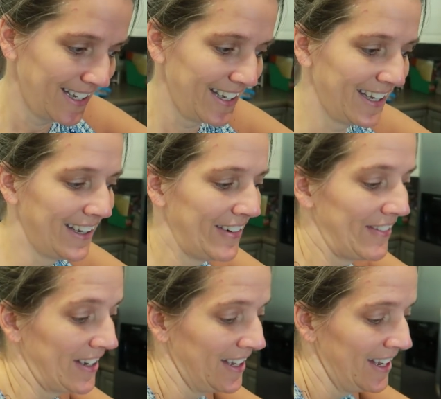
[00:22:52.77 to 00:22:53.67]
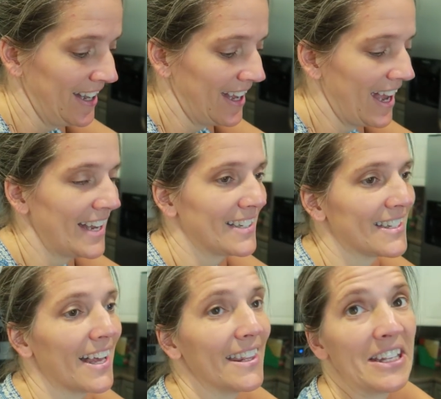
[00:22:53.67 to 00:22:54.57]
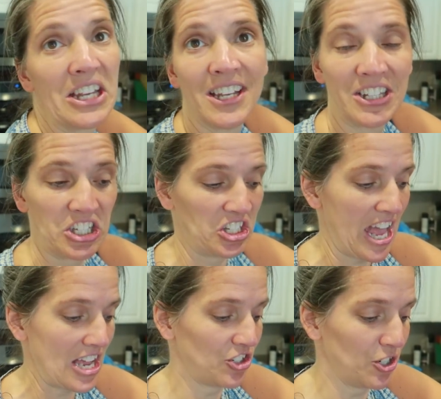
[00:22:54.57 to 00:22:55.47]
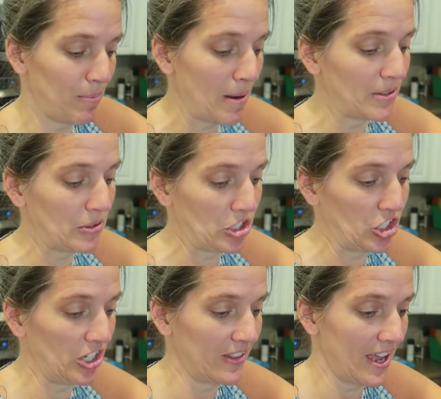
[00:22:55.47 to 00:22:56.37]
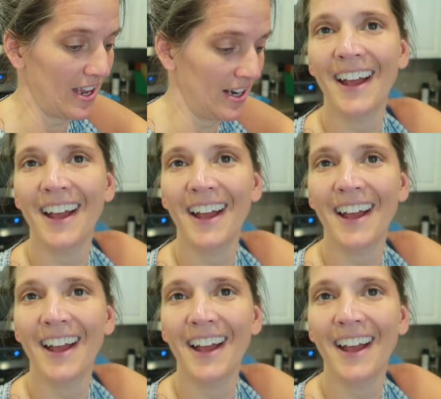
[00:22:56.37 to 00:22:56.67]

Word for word: Wait a minute. I just saw the this asterisk. You're probably supposed to cook that.